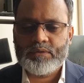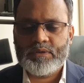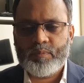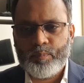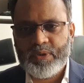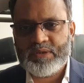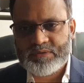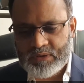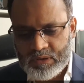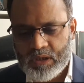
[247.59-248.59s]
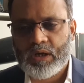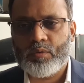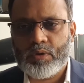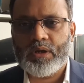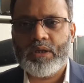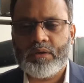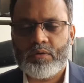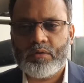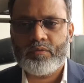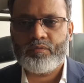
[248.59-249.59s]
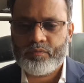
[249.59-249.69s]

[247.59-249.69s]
the basic outline of